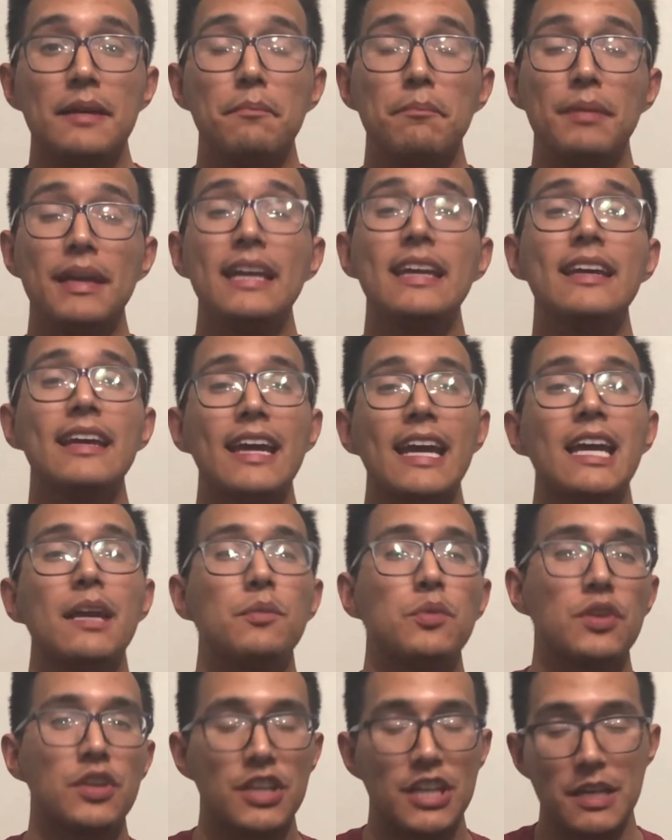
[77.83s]
Being
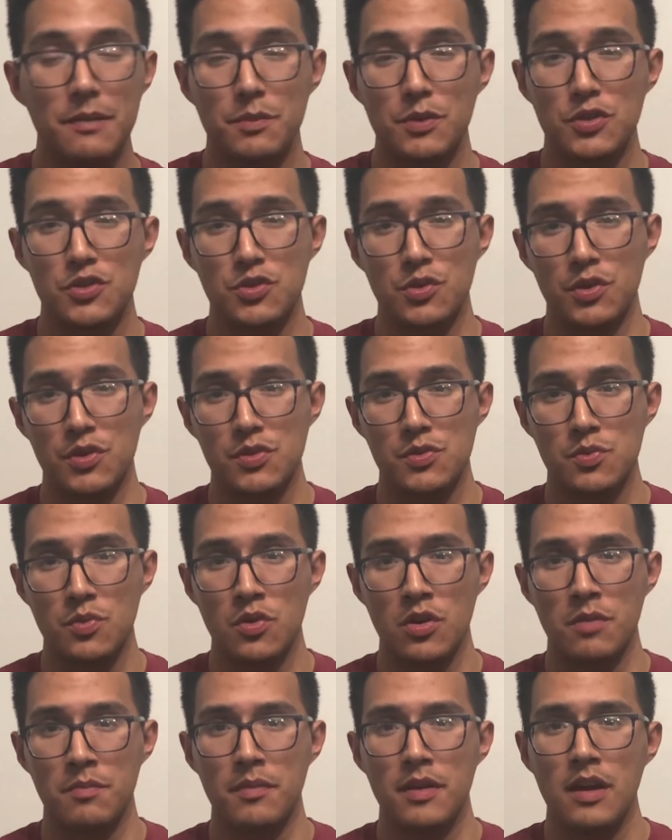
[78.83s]
able to keep your joints
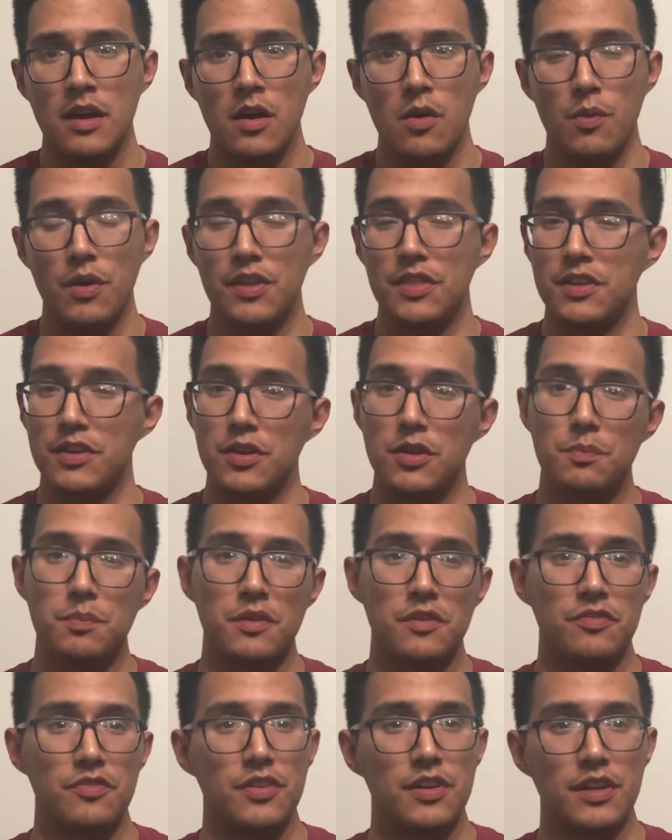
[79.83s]
warm, whether you
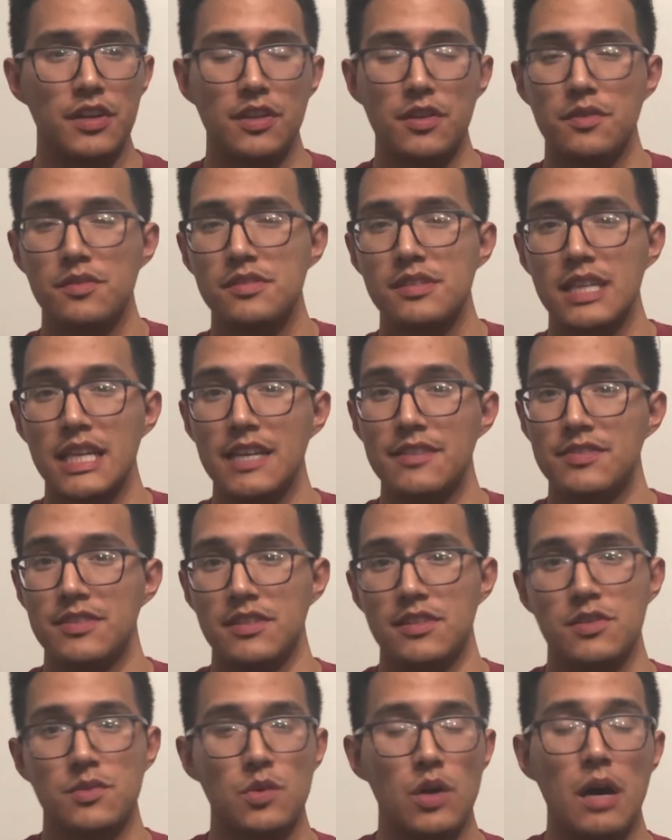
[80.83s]
prefer to use sleeves in
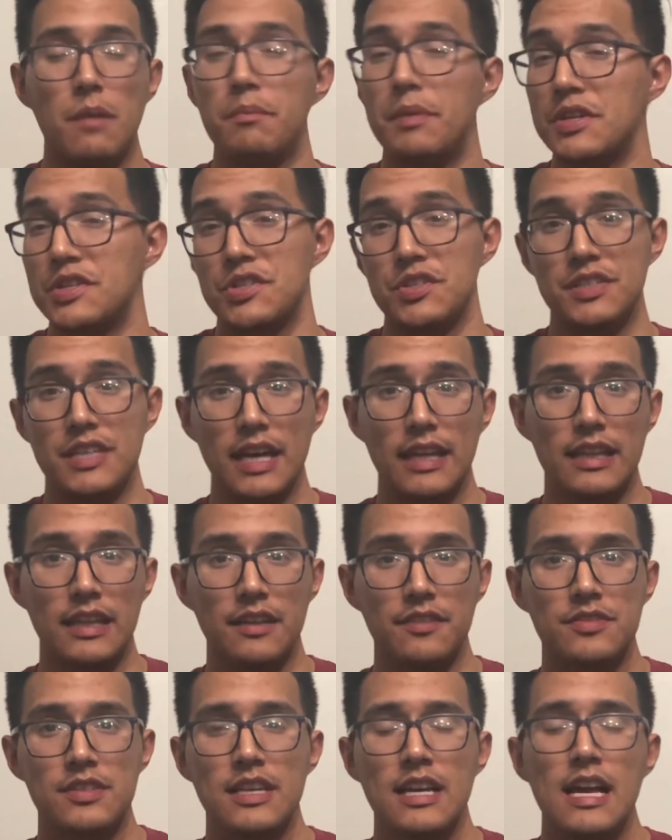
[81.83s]
the squat, bench, or
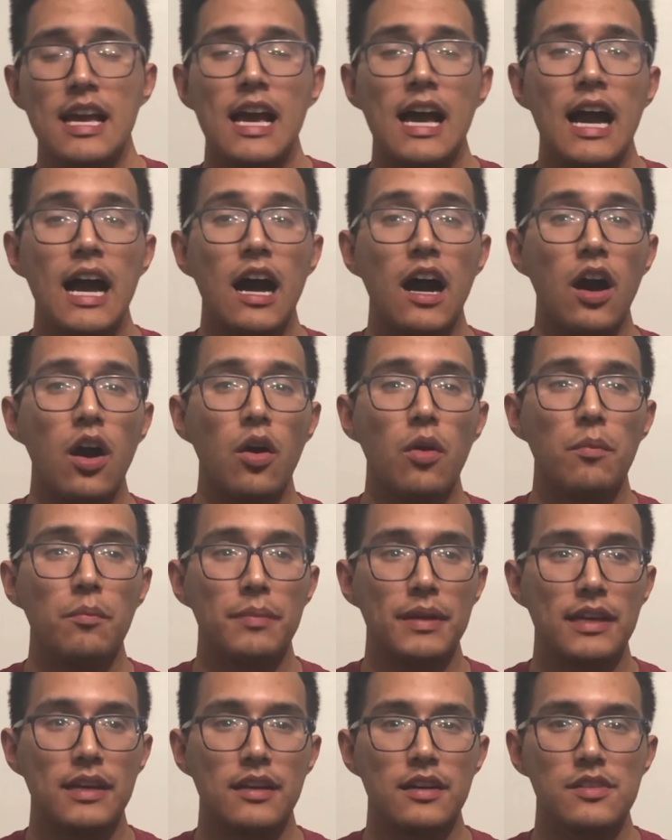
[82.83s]
deadlifts, help
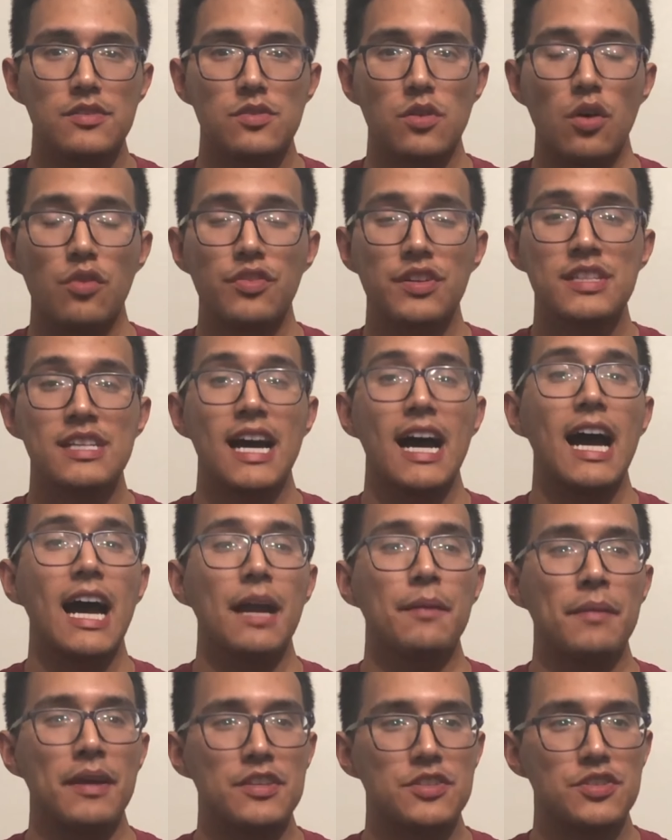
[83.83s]
because over
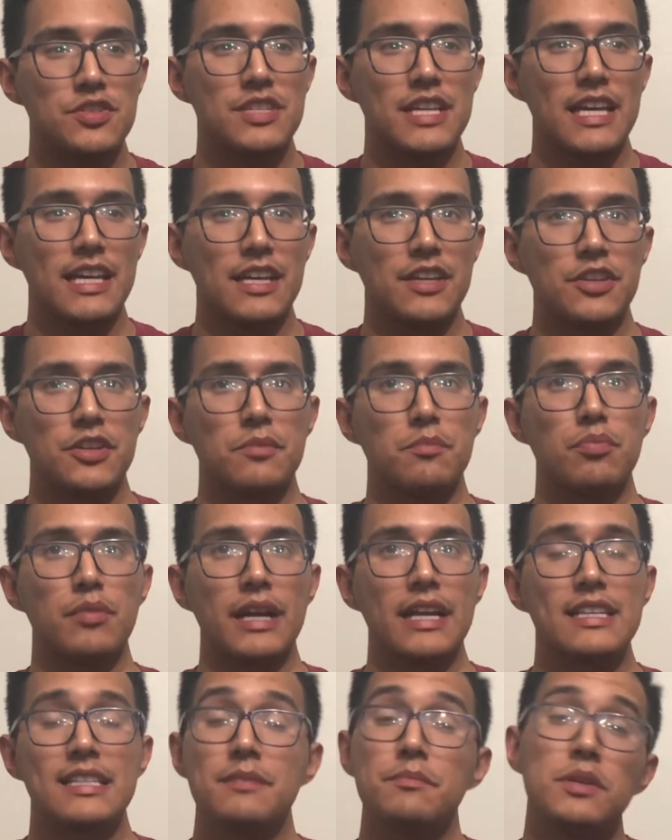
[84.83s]
time, as you're taking your
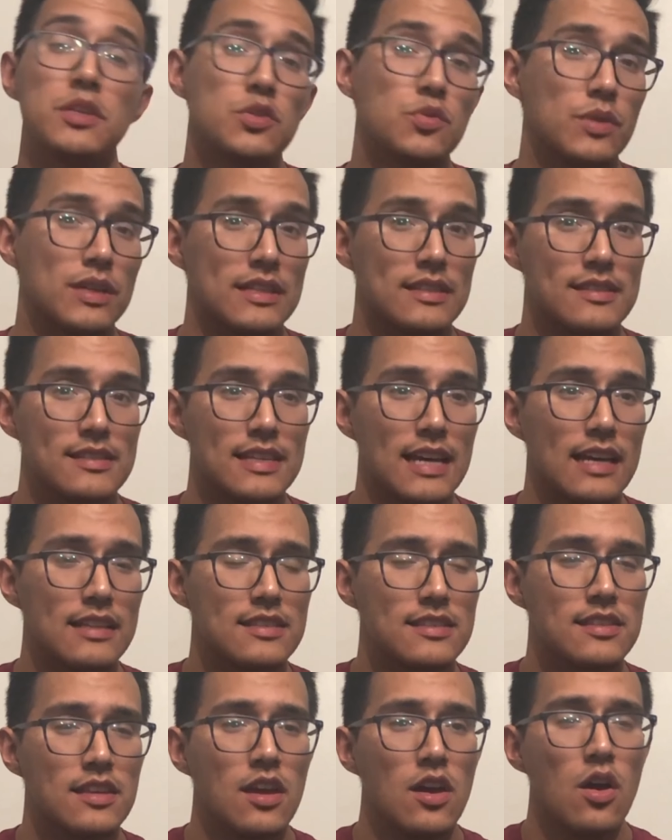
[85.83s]
breaks in between
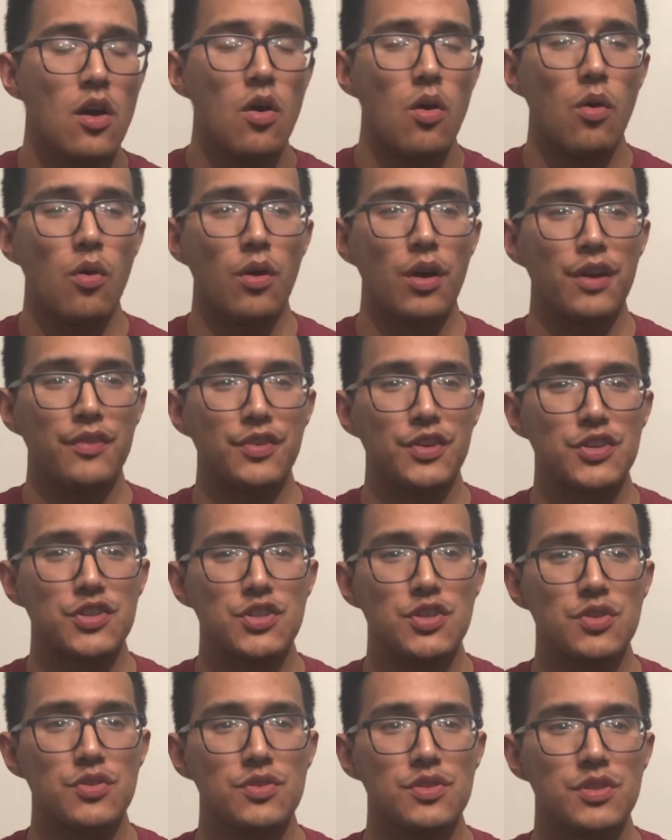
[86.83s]
sets, or if you're
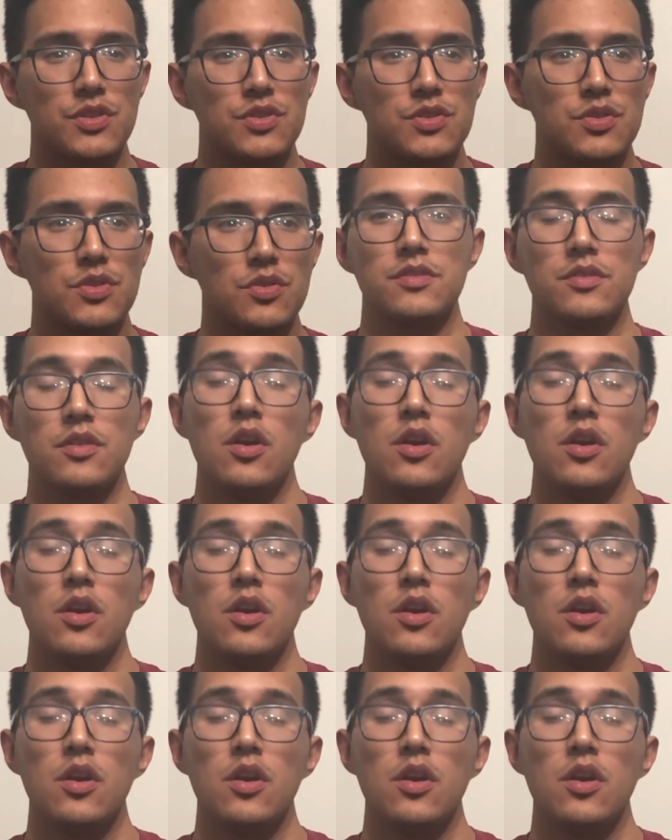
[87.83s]
choosing to